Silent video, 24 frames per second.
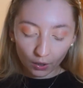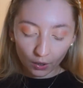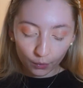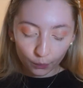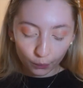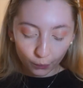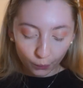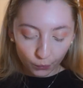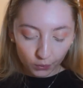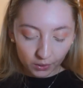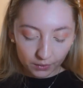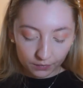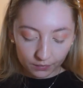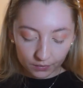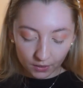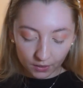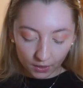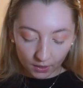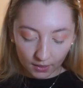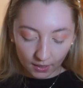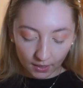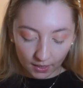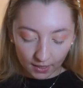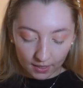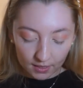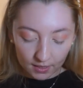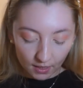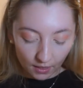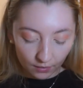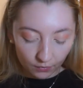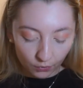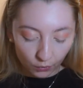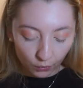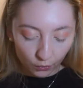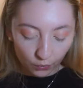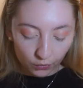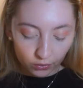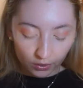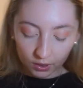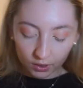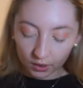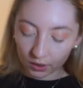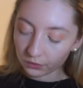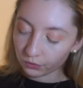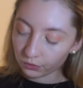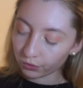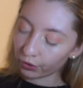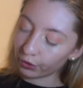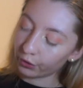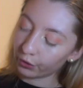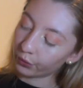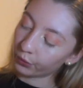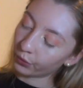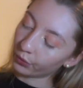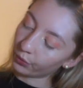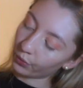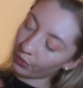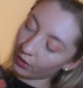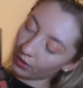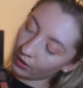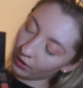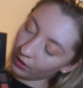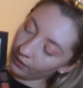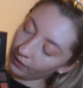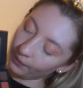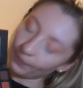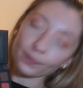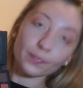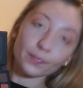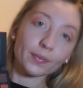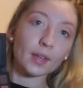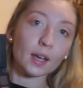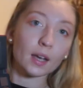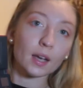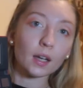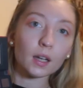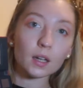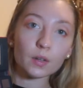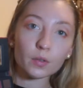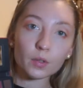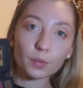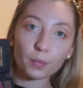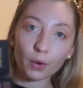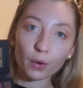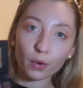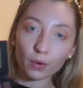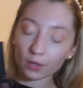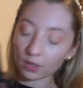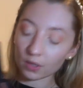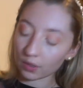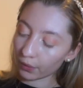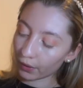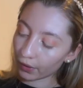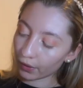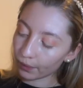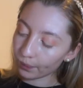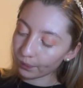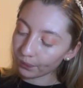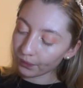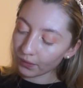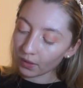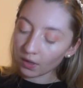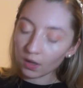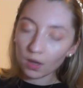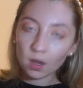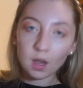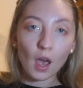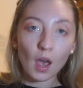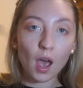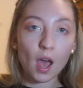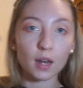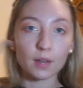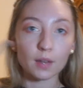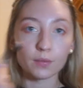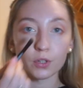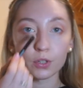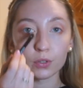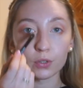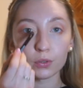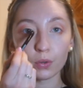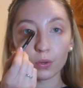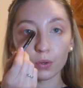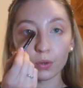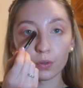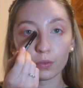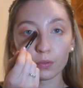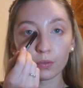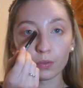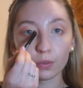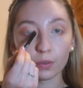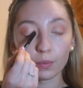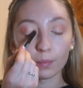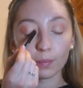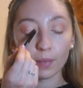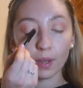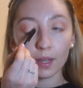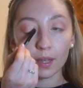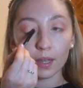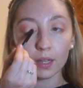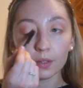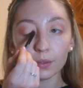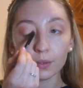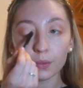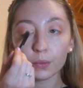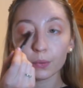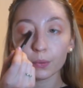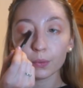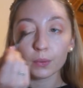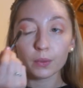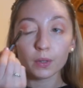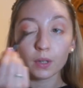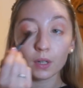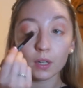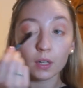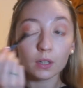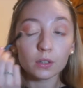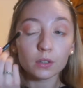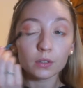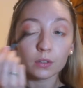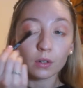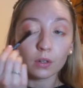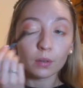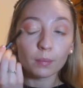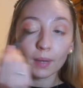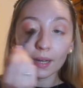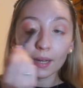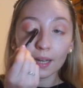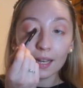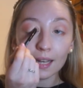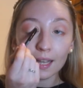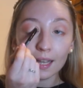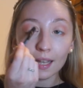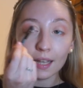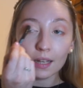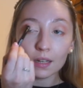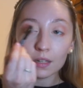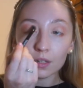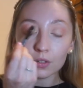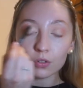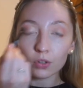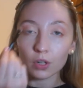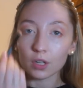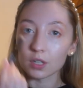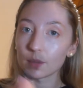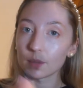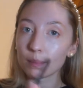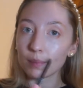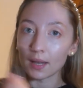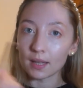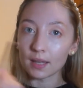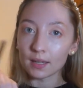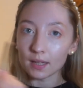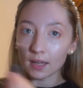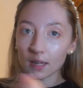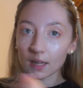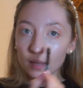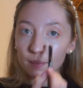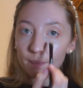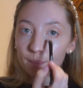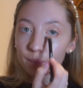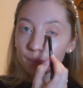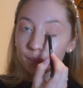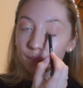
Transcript: What I've done is I've got the Renewal one, that kind of sparkly one, and I've just gone from my inner corner and just on my lid and tried to blend it in.